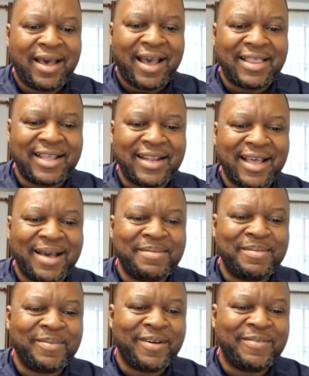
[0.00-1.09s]
And then
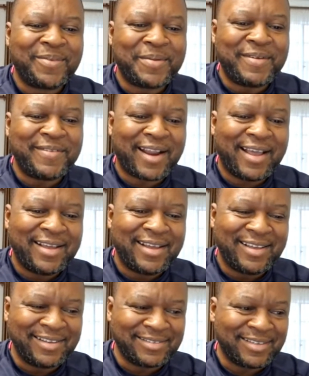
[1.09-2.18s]
Mgoma
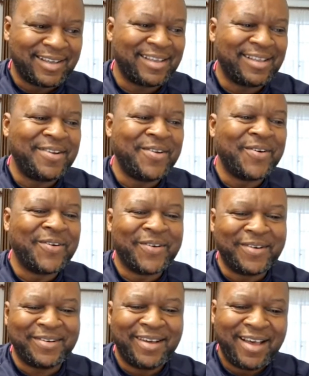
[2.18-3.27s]
Farai, no,
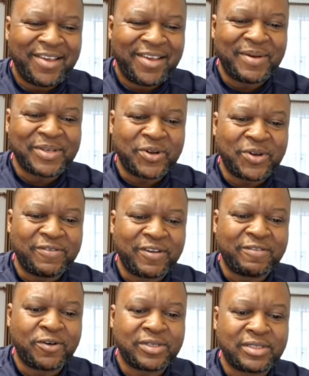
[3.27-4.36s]
you must go to
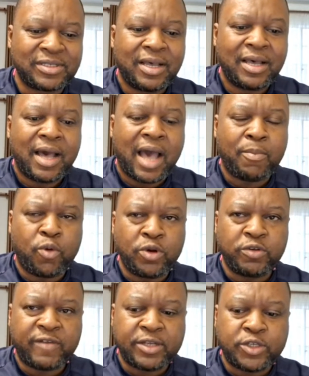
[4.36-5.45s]
Big Force. I'm going
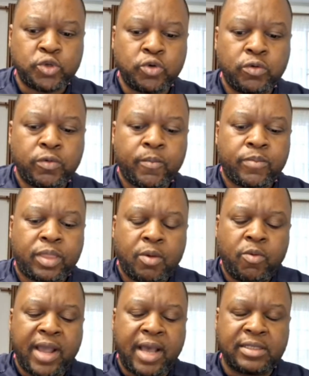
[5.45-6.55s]
to invite you.
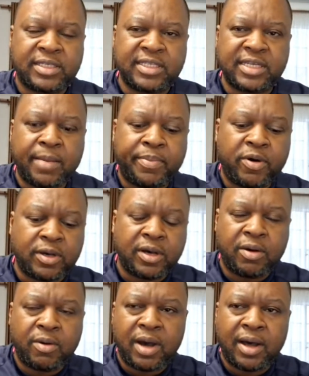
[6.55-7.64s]
We are setting up
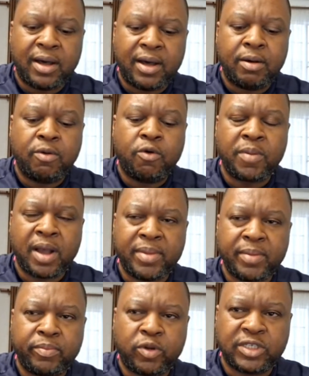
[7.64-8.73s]
our
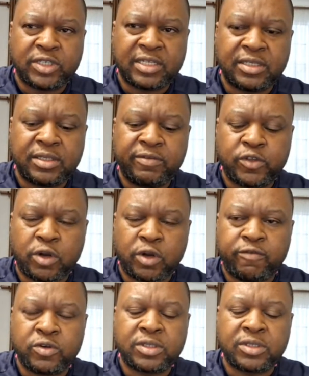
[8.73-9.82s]
homecoming project in Victoria
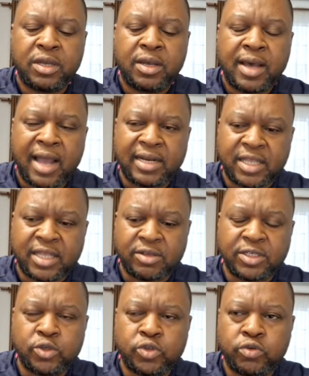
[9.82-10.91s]
Falls,
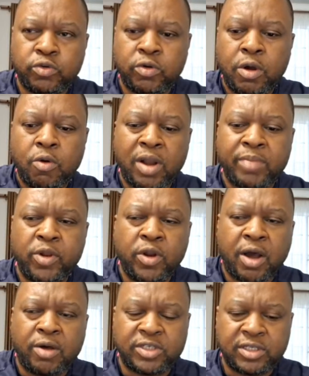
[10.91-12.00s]
100,000 to 1 million
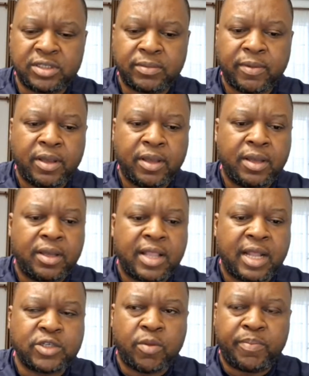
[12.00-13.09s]
houses.
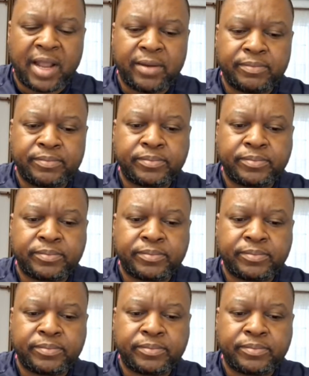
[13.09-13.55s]
That is our plan.